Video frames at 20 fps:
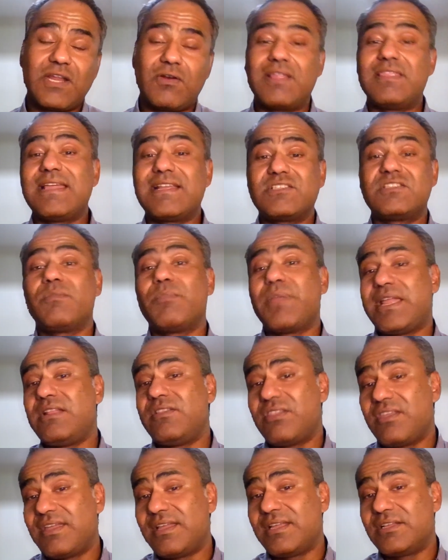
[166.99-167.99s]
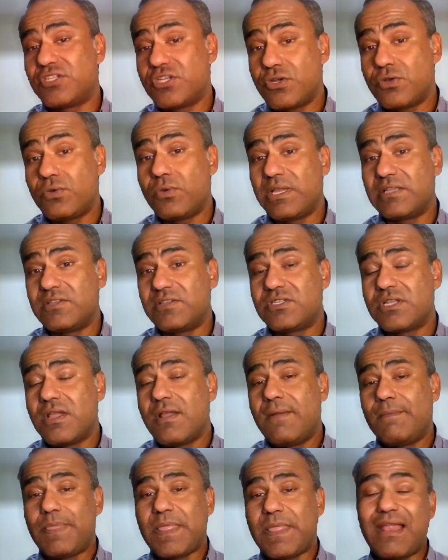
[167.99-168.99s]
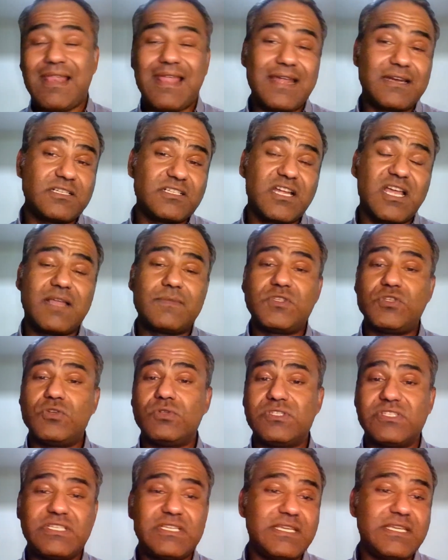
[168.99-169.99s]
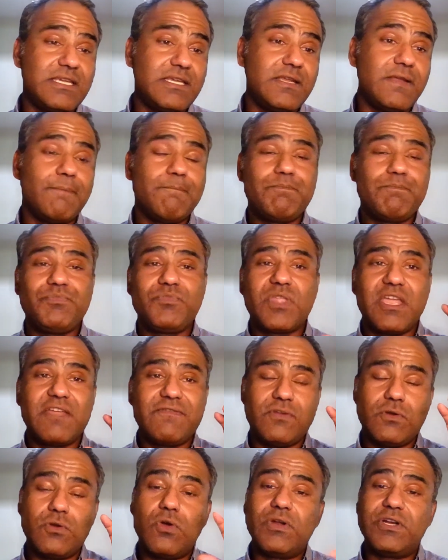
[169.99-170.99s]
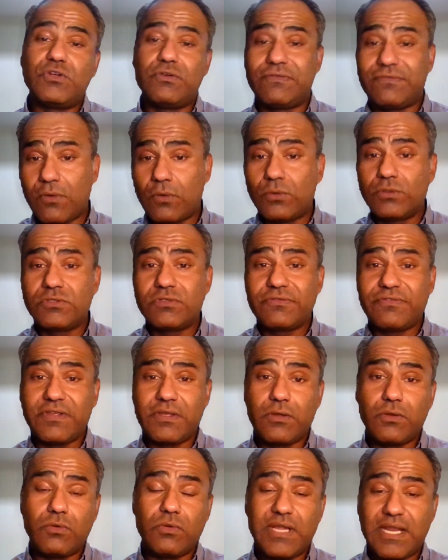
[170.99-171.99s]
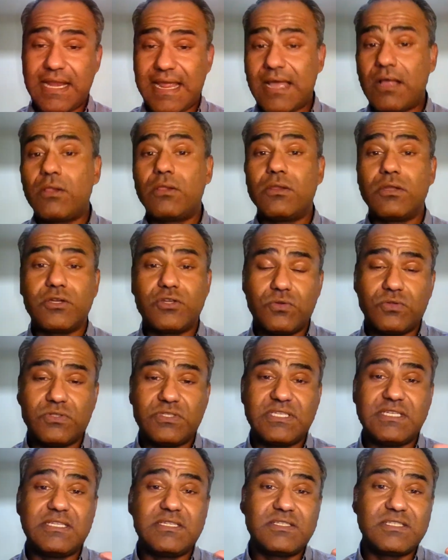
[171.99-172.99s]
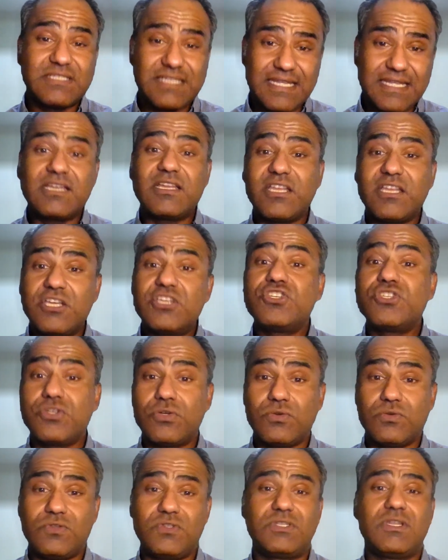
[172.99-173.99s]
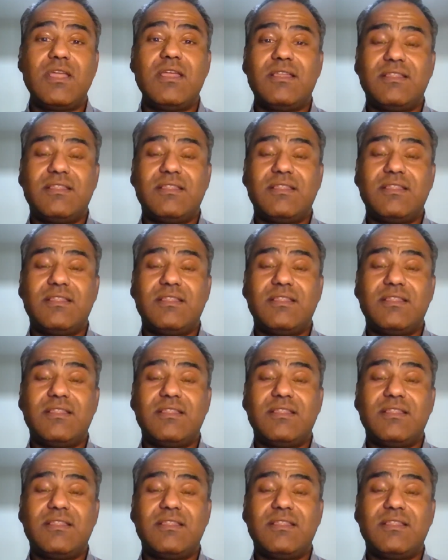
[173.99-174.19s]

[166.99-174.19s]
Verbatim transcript: And that's the main thing too, is a lot of times you'll see if you go into folder view in Outlook, you'll see sync issues.